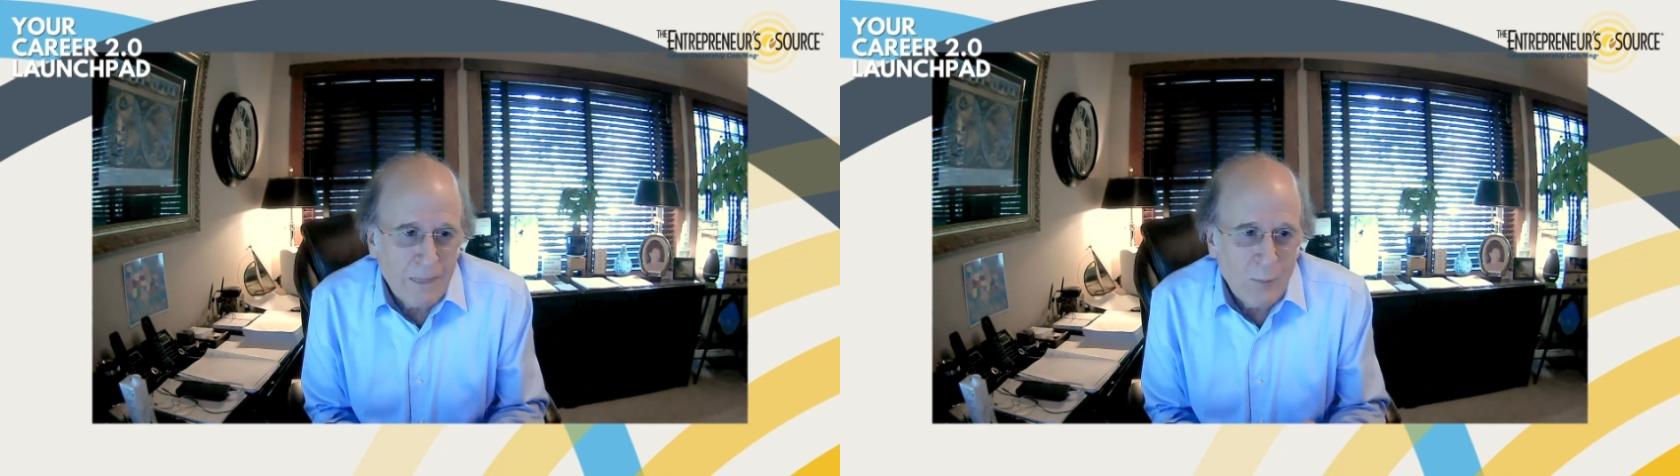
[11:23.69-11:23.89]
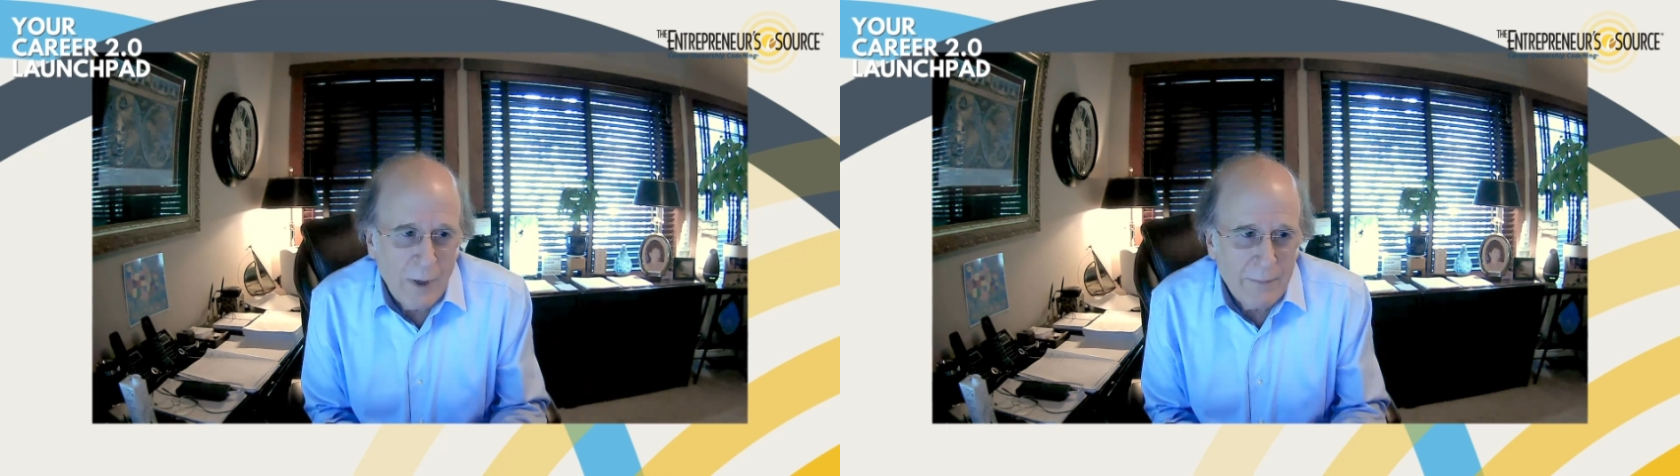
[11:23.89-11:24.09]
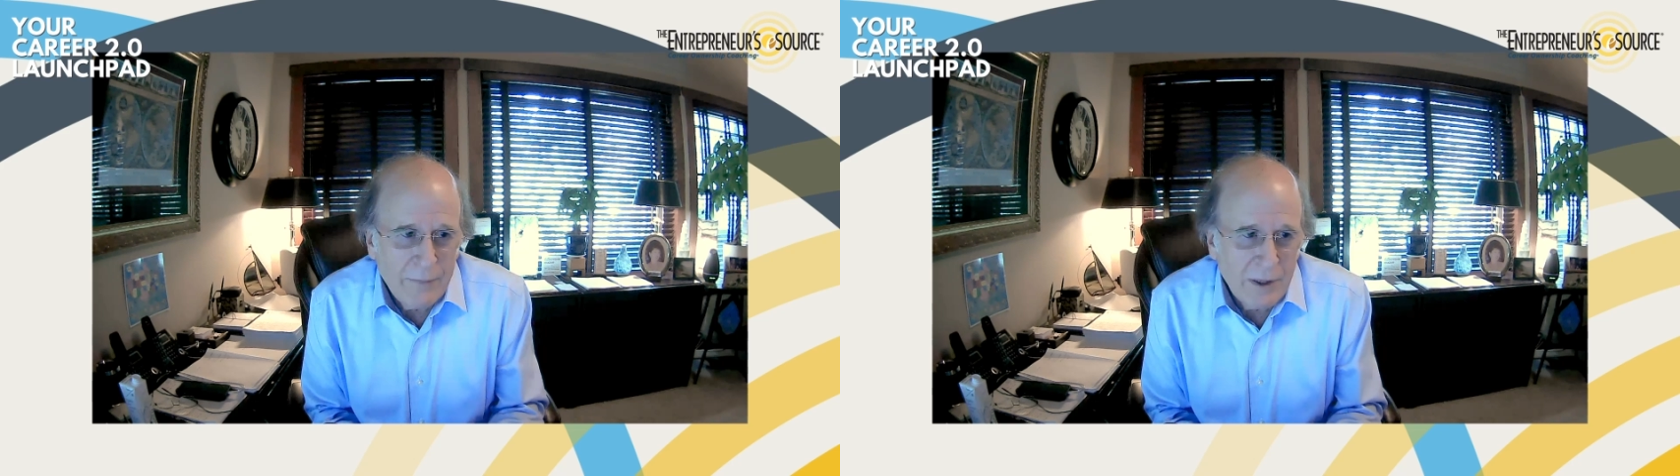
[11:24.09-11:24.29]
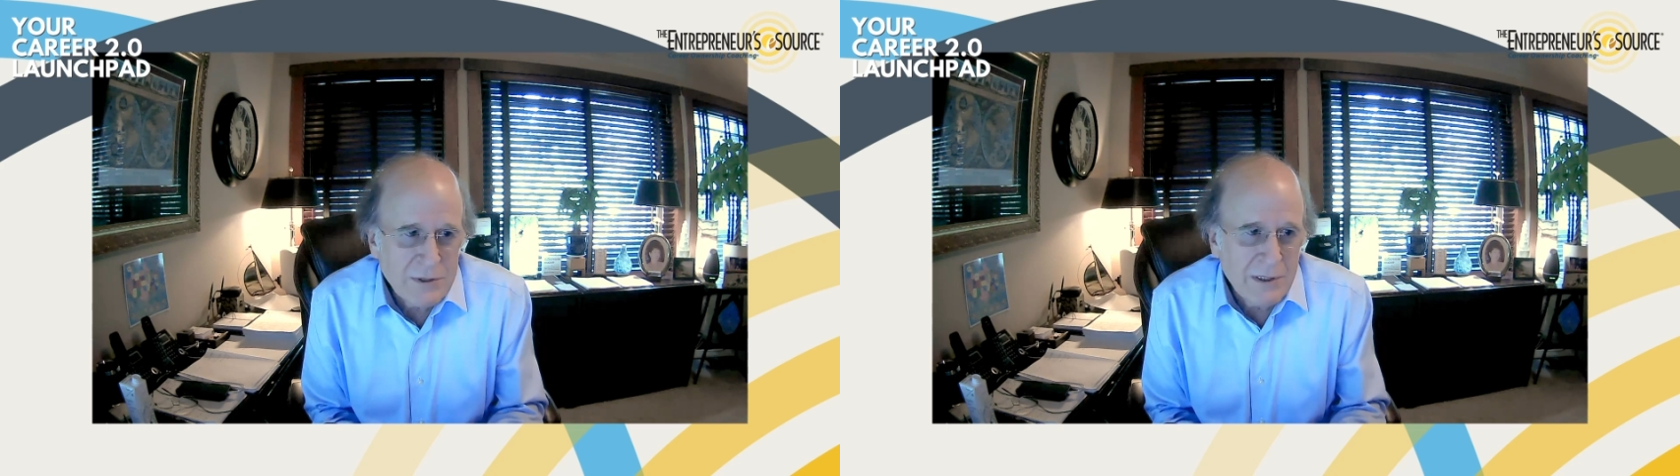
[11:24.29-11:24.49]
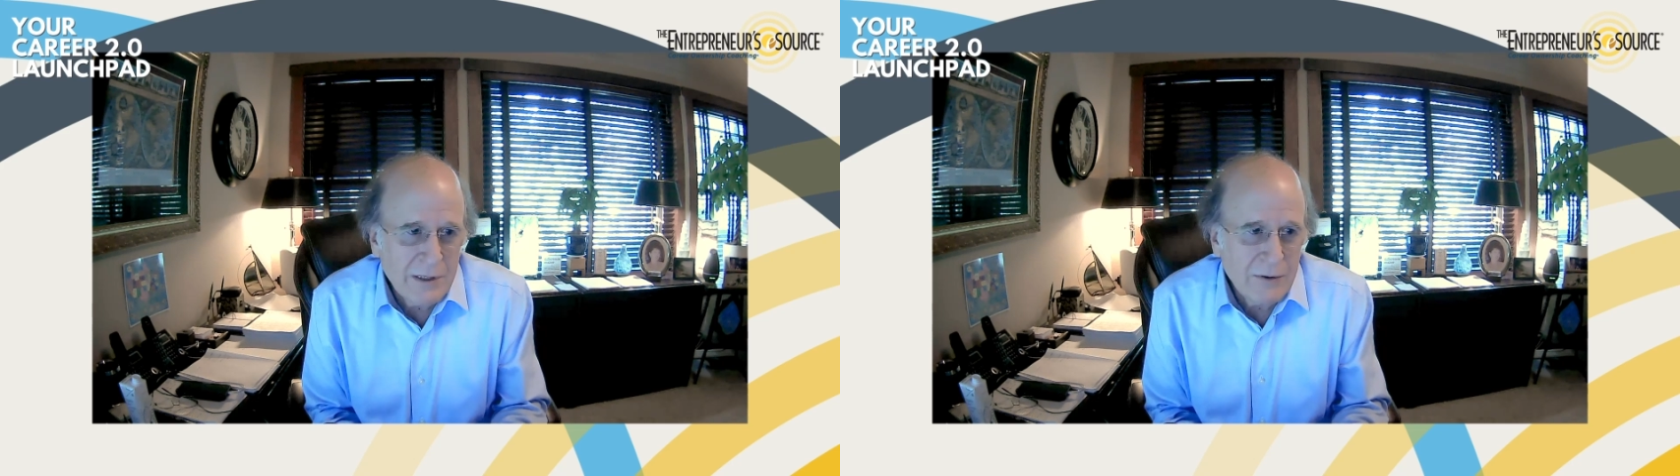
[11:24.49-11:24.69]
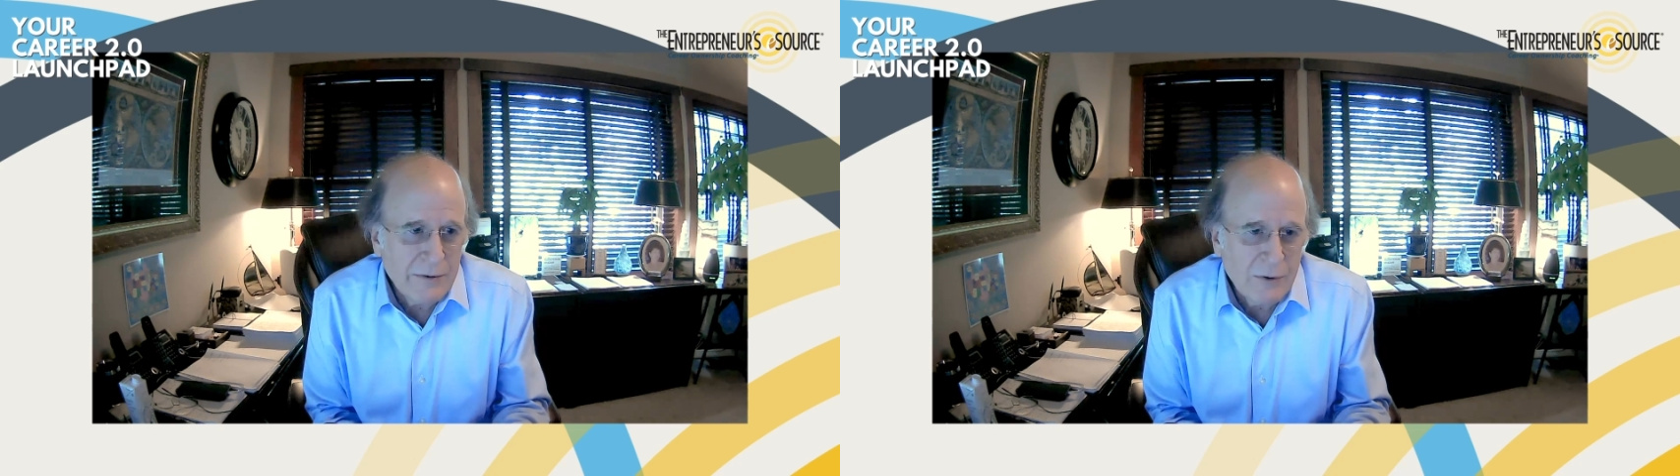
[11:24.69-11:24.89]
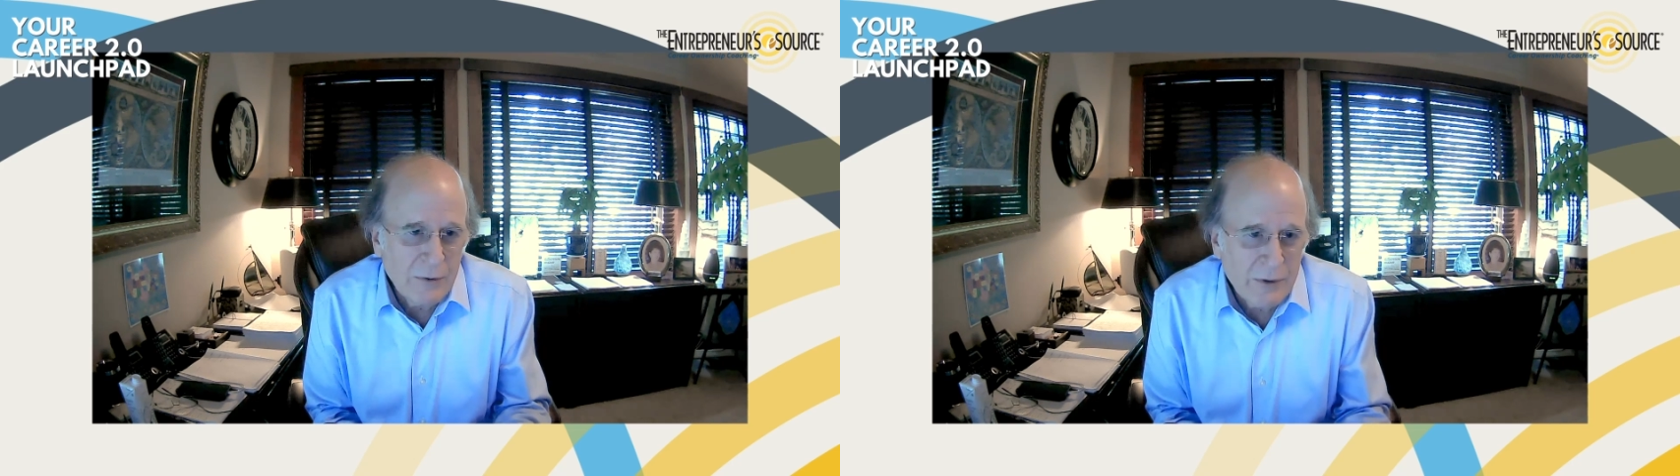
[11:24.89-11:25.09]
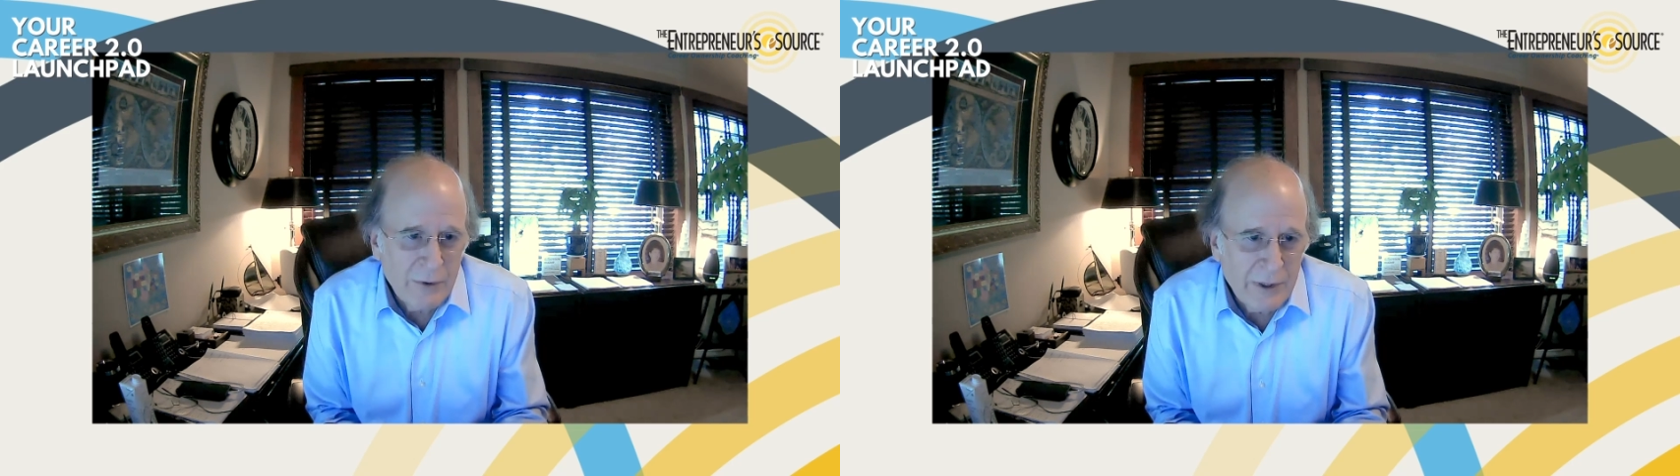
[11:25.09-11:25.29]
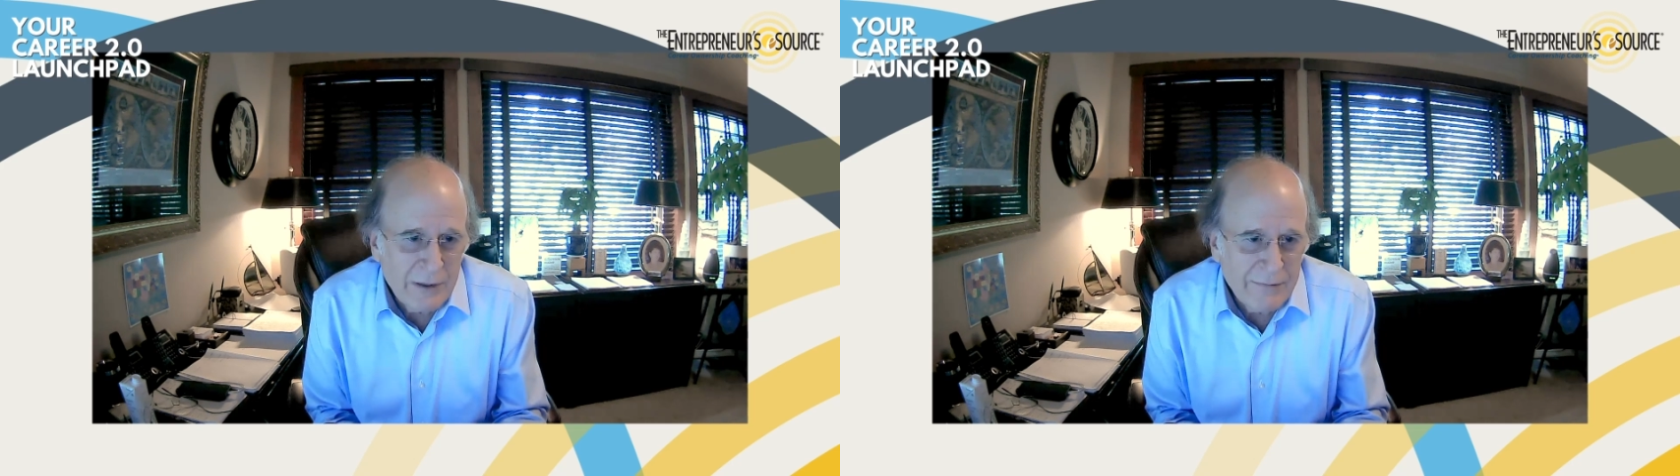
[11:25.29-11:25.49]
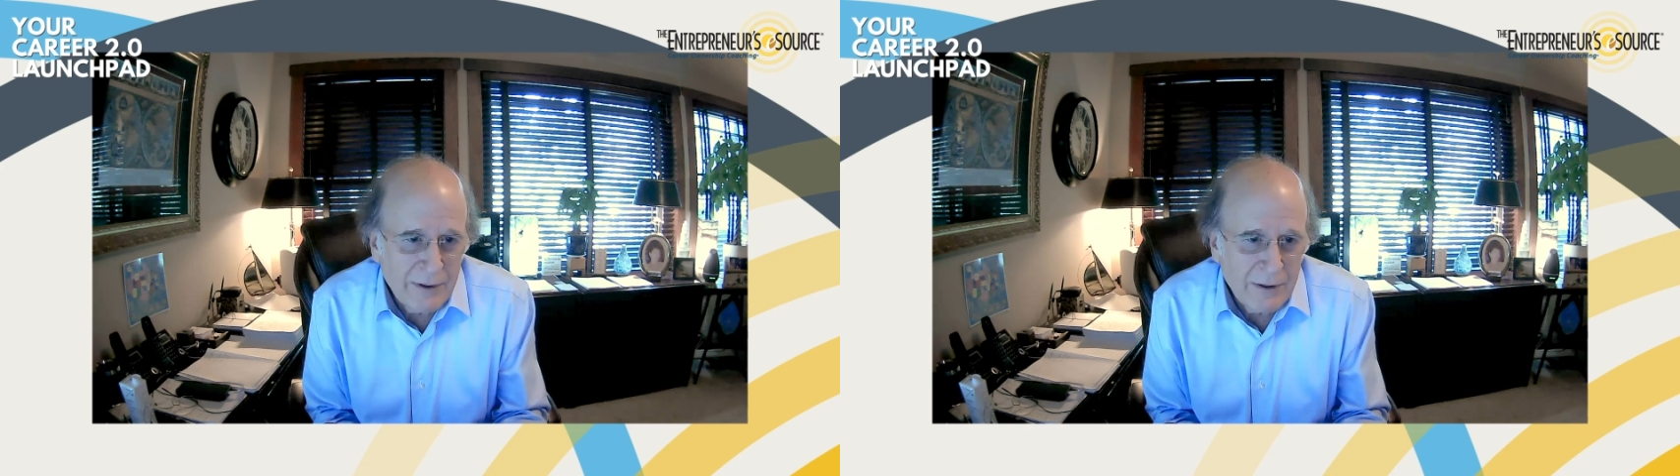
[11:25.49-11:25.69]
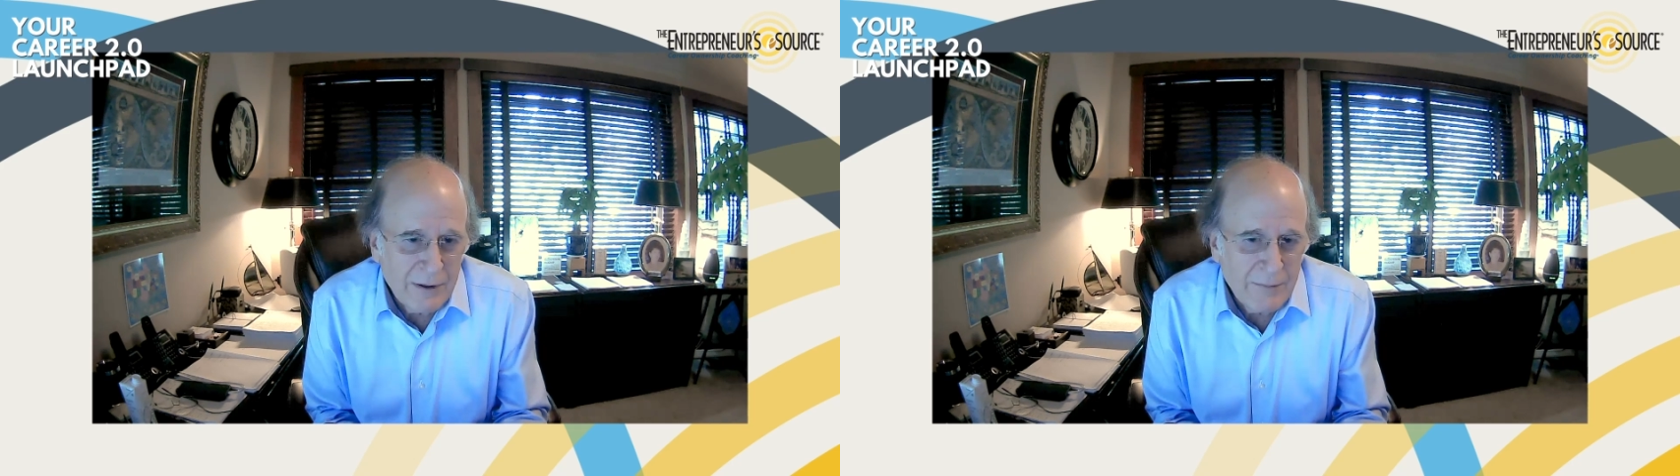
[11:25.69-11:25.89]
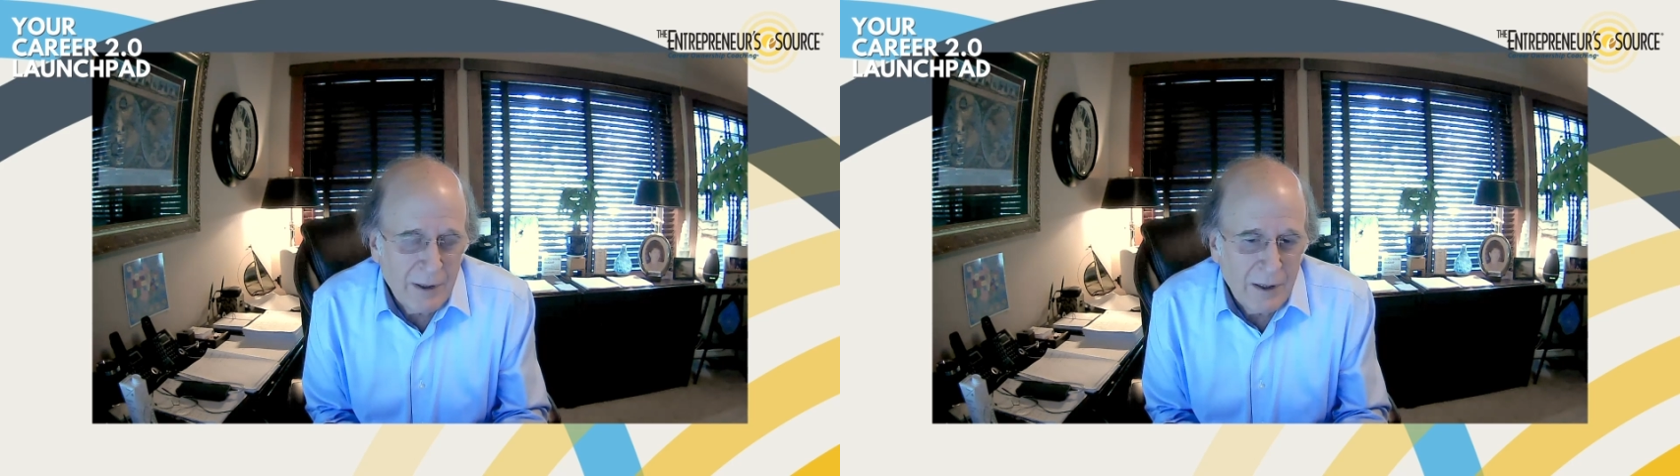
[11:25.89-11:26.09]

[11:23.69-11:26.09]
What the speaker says: web posting or through a recruiting firm,